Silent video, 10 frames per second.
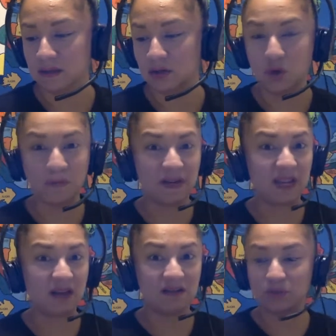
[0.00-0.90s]
Nobody
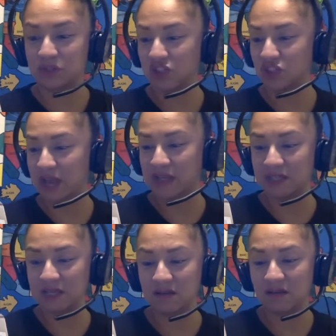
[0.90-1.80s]
else was
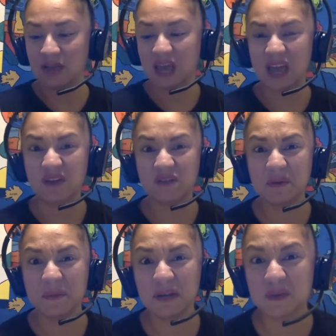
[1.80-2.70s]
chanting.
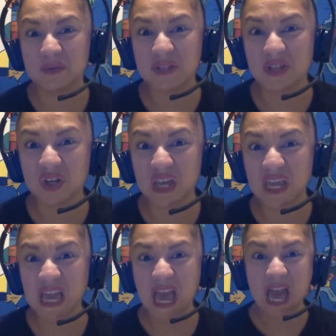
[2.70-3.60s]
Everybody was
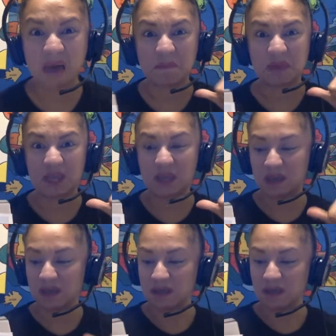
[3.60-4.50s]
looking at me.
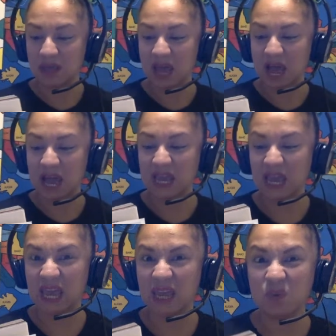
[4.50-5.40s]
I
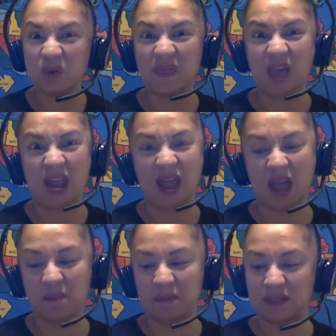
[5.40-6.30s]
hate when that
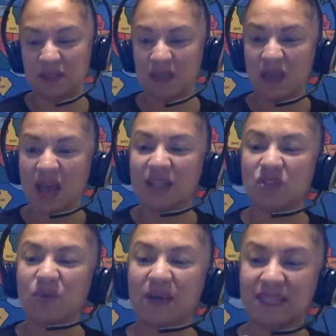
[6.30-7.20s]
happens.
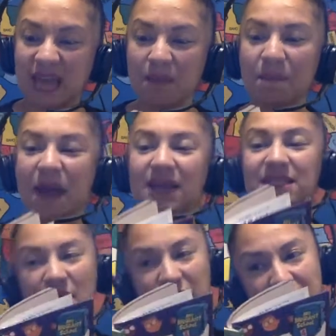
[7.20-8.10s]
So I sat back
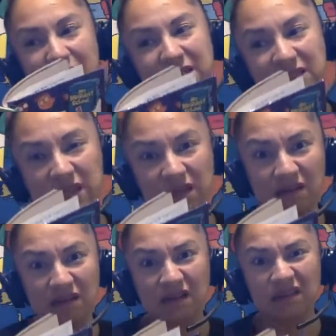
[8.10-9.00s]
down in my seat.
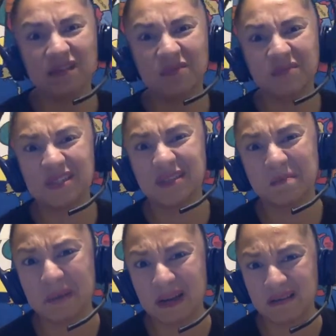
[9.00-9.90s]
It was
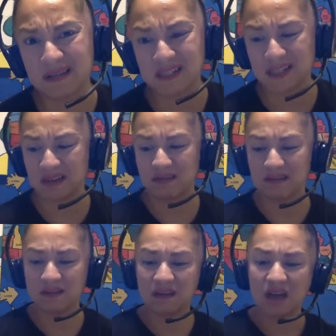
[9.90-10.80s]
embarrassing.
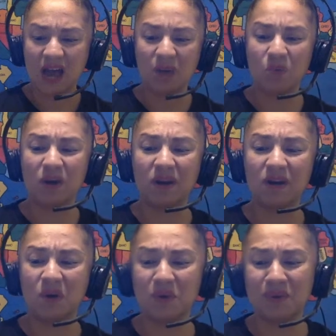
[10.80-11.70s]
I wanted to
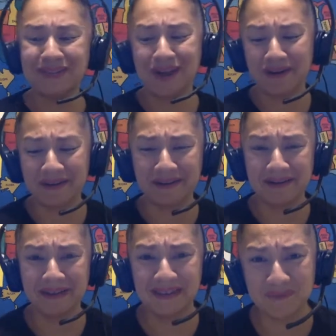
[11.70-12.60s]
go to Antarctica
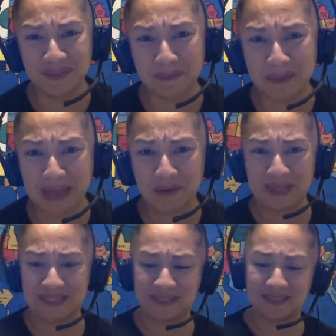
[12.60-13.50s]
and live with the
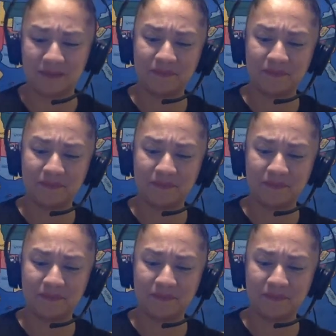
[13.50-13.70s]
penguins.